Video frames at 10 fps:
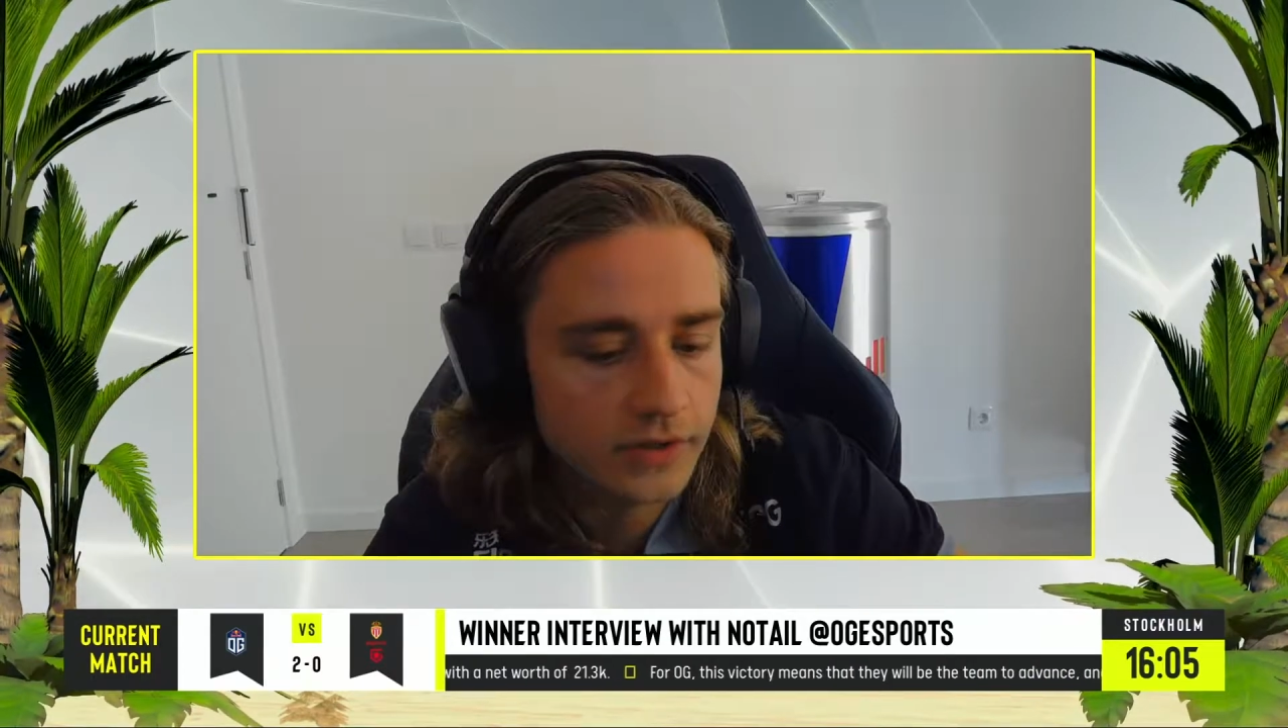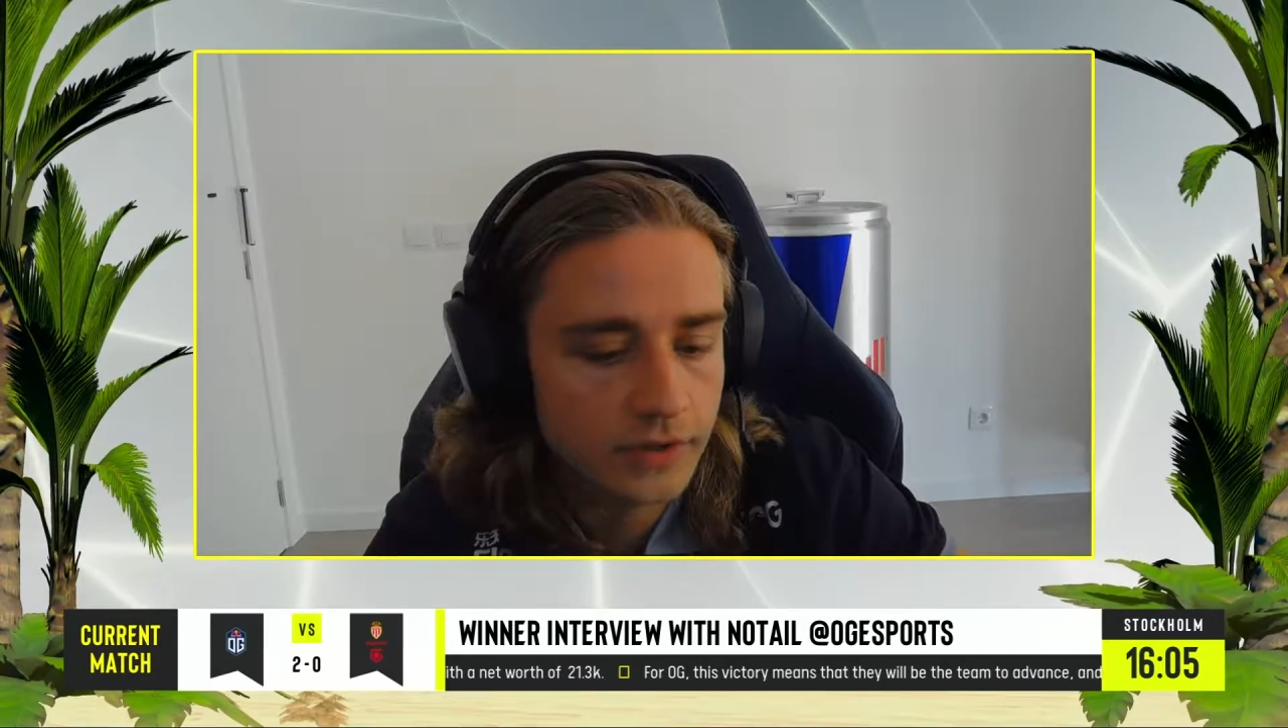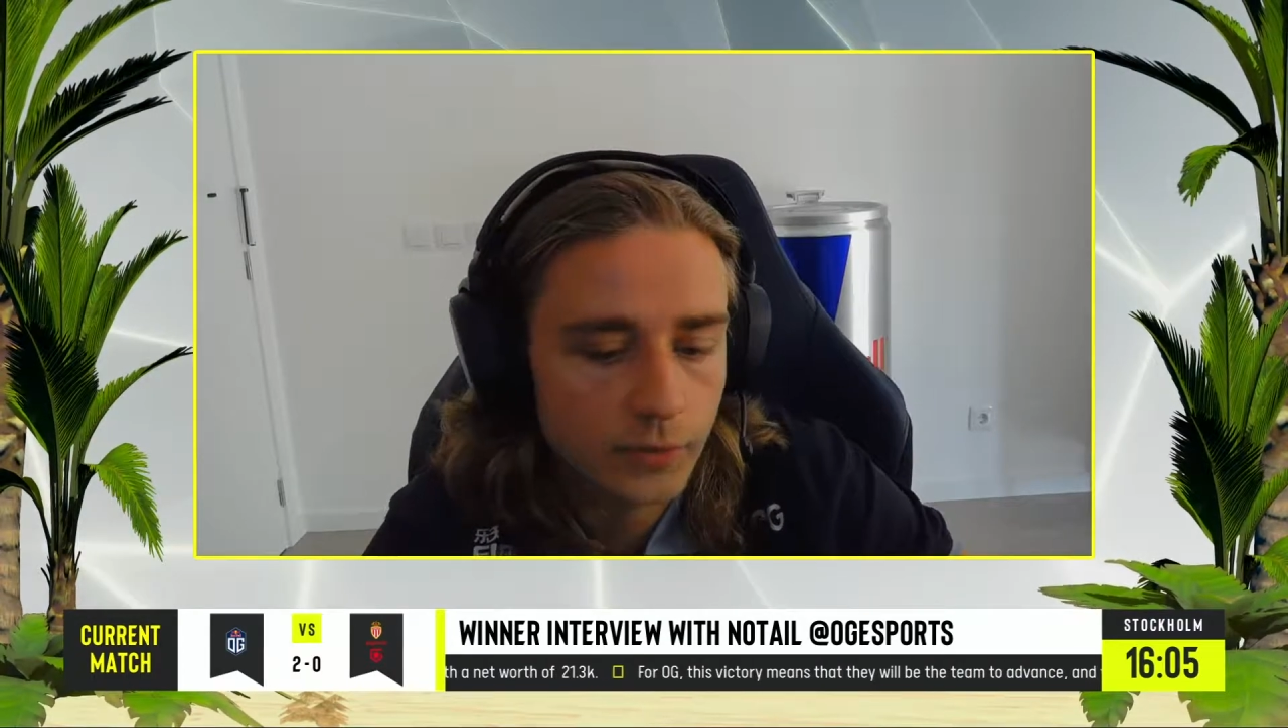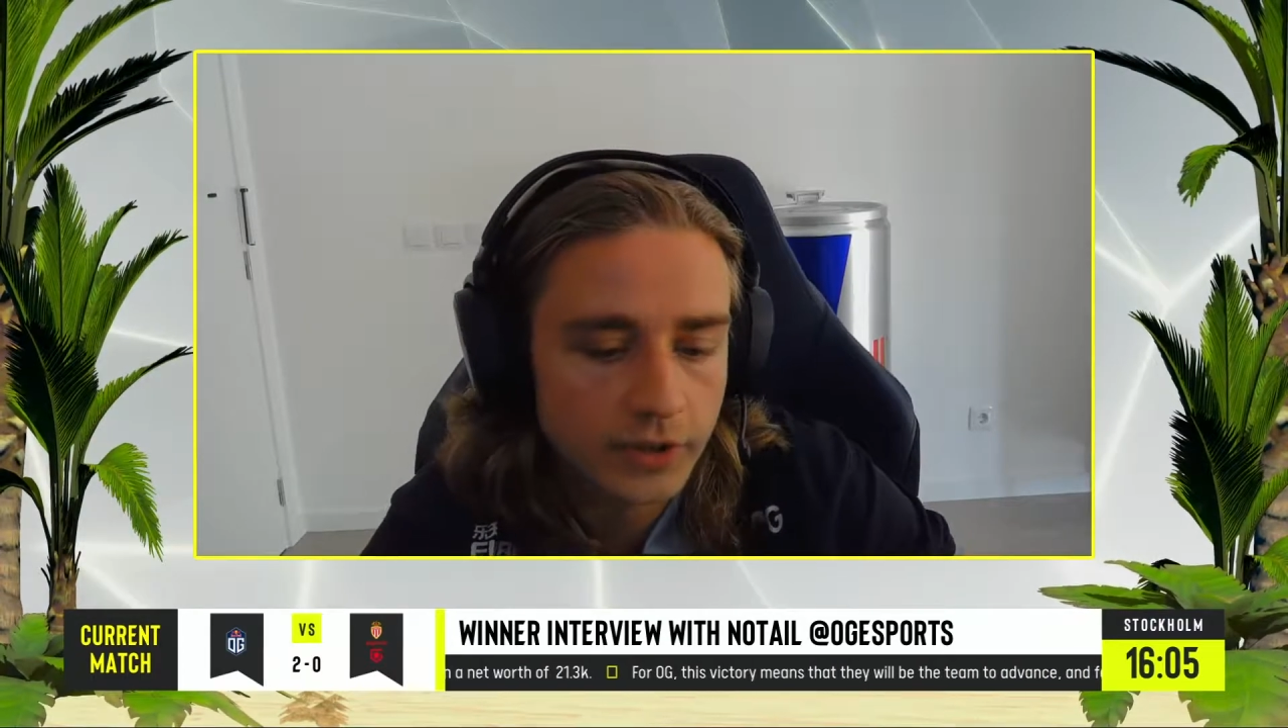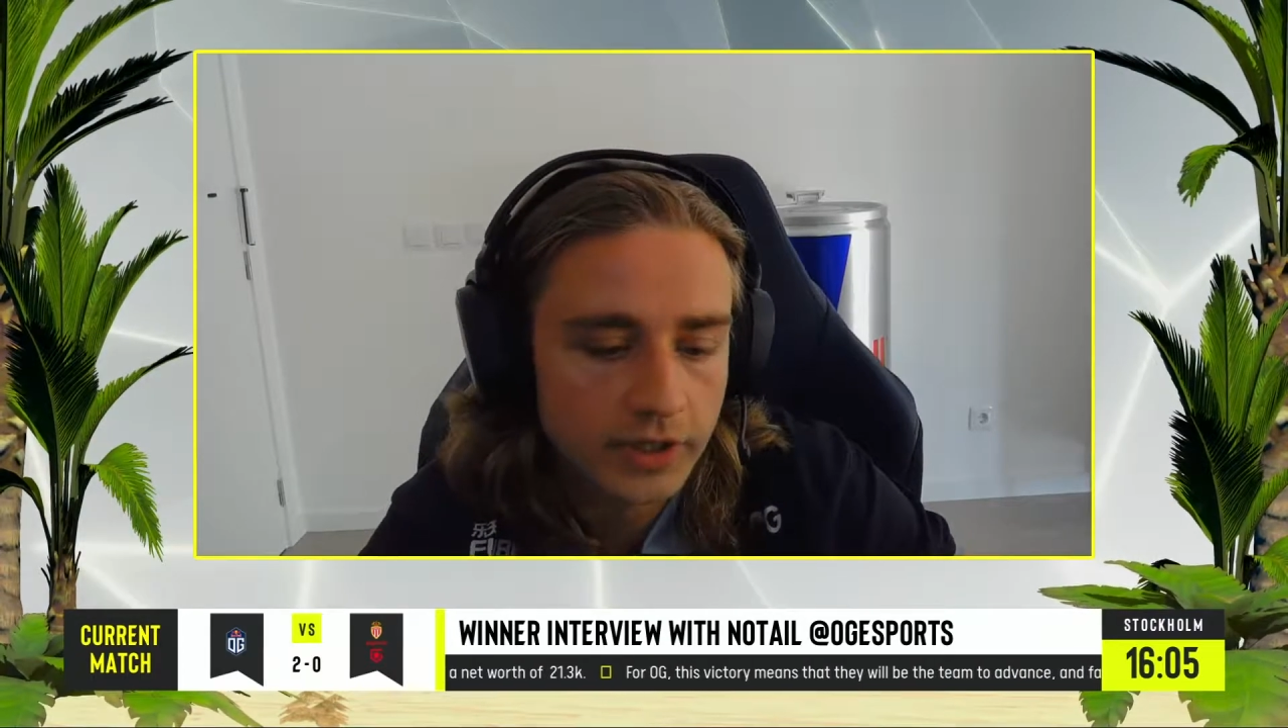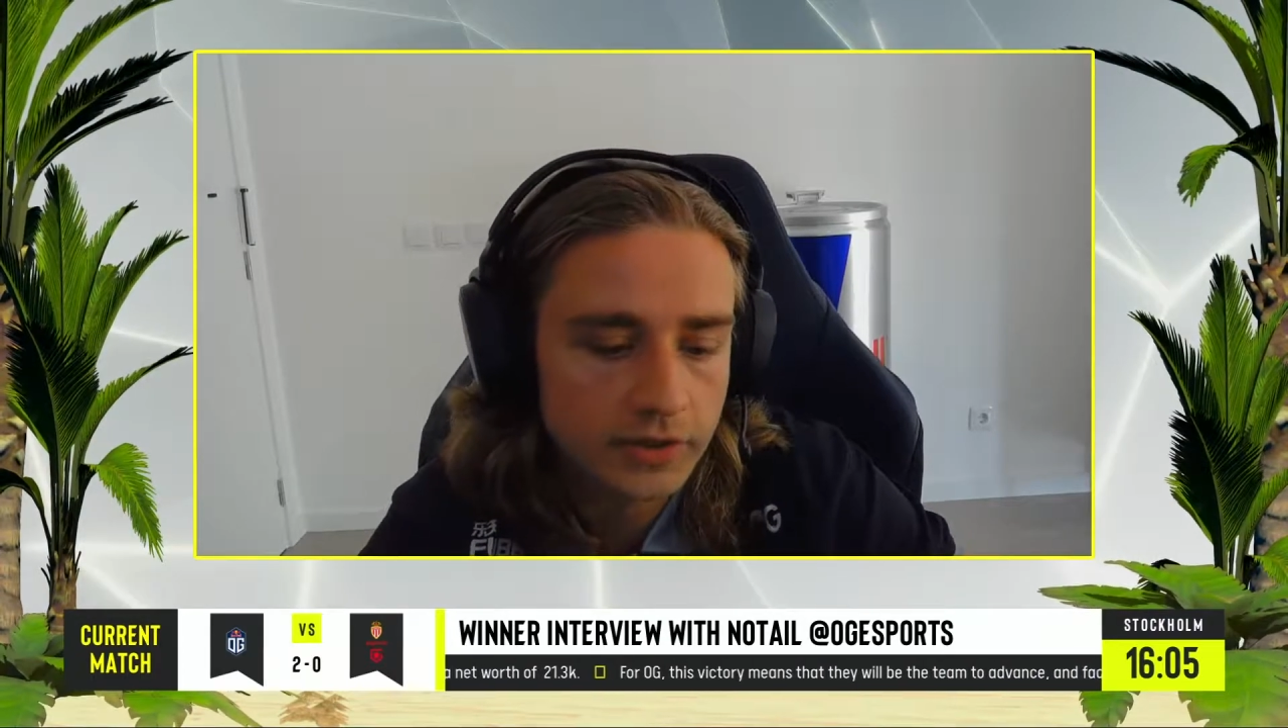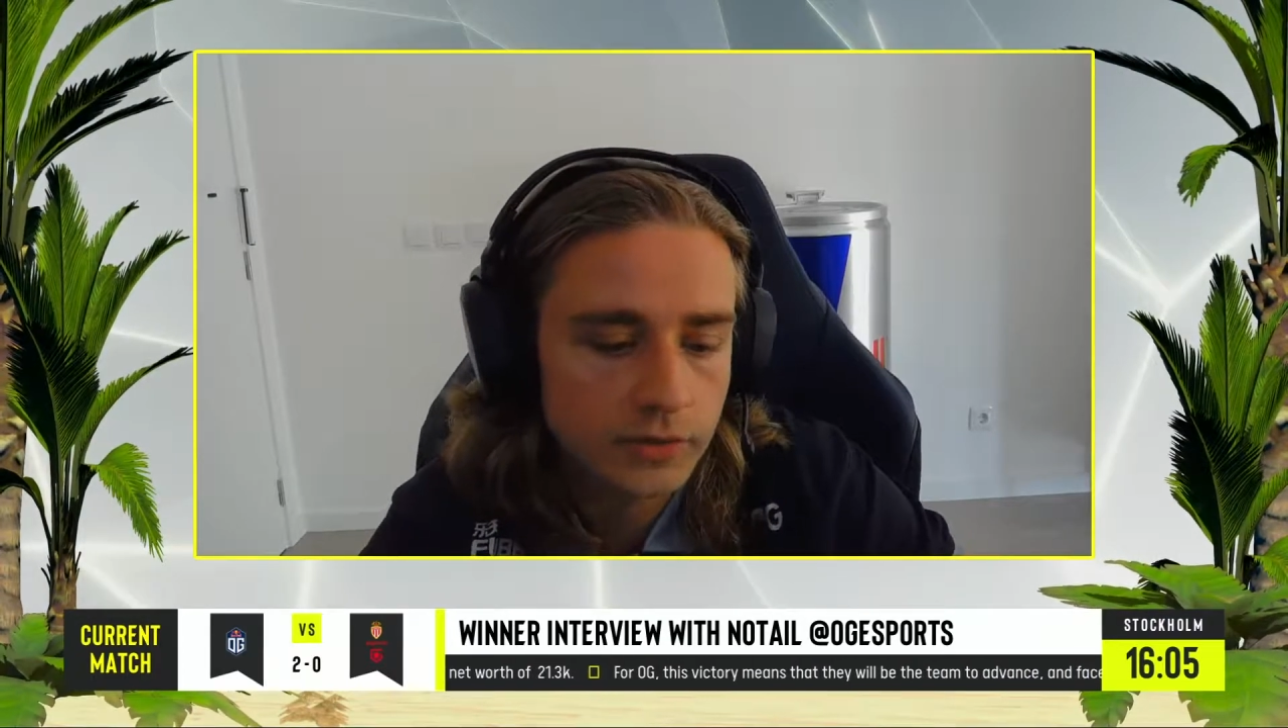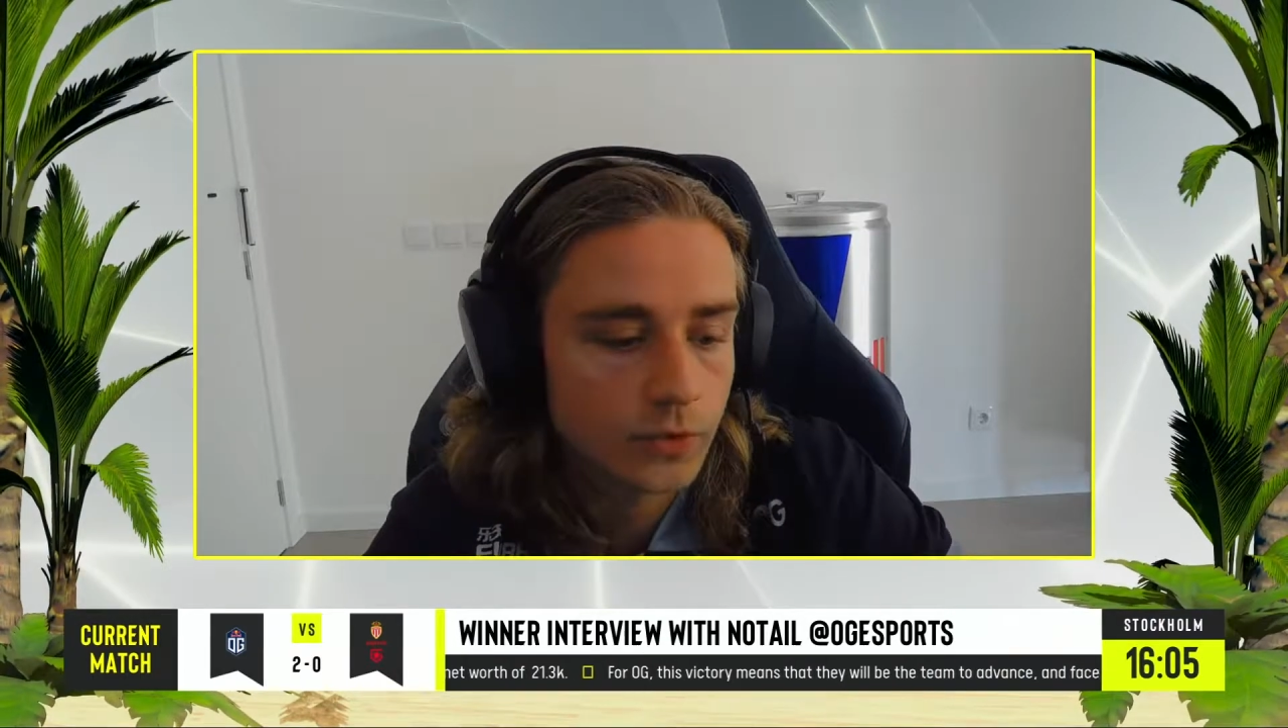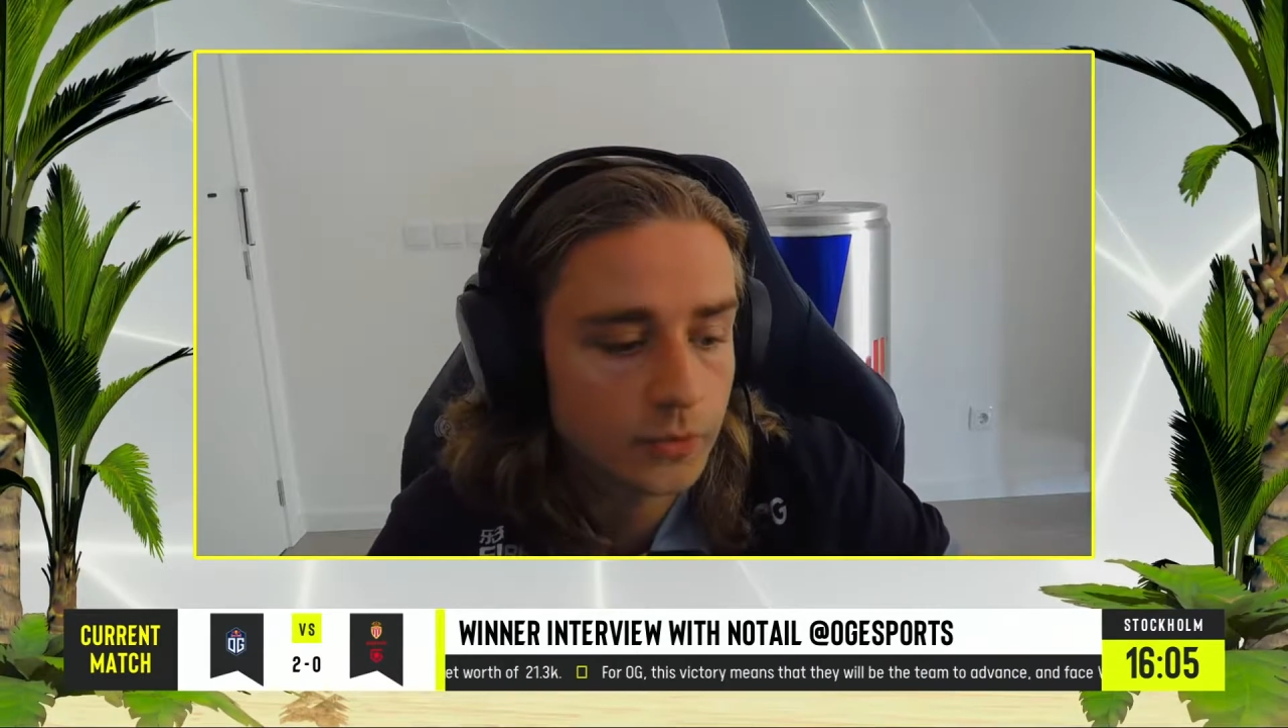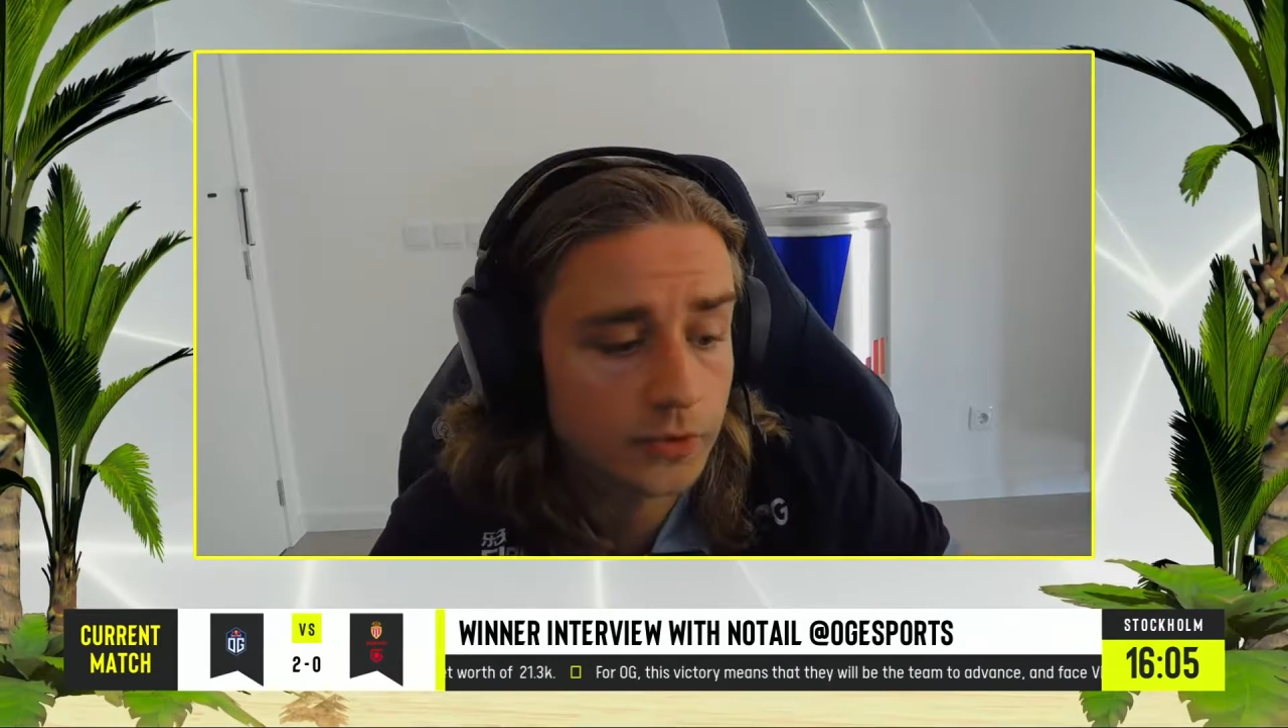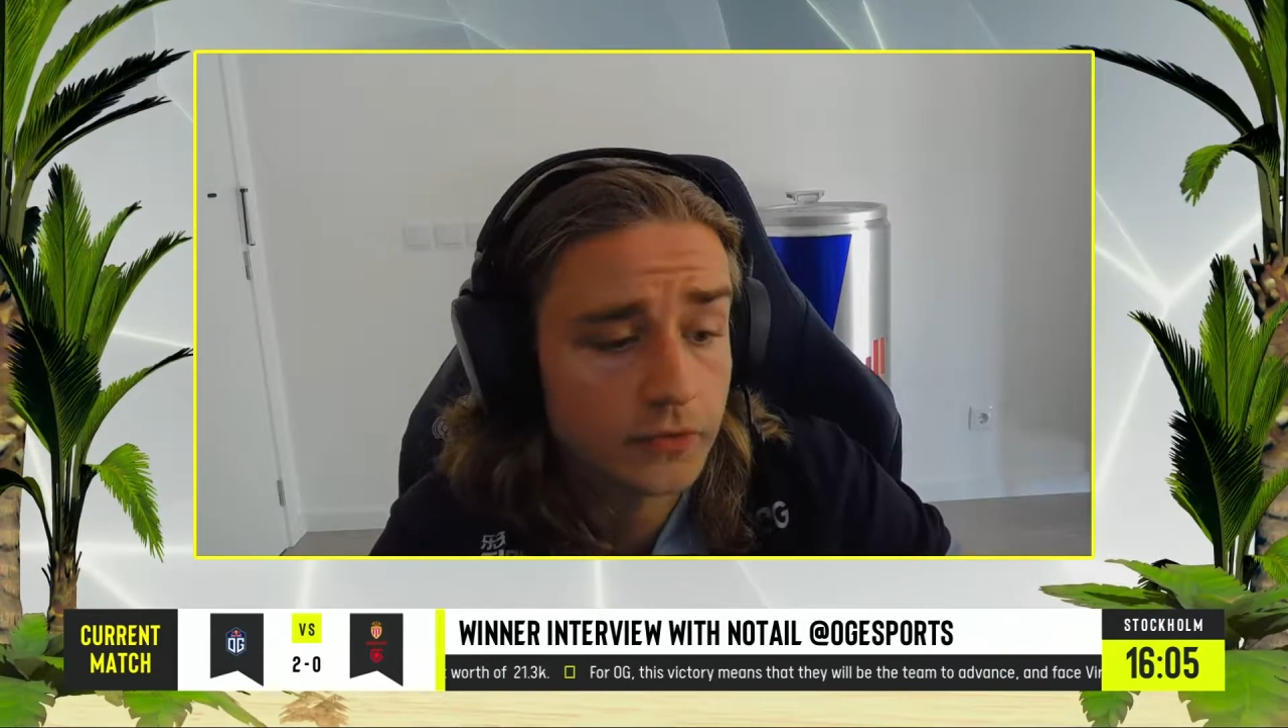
and then when that didn't work,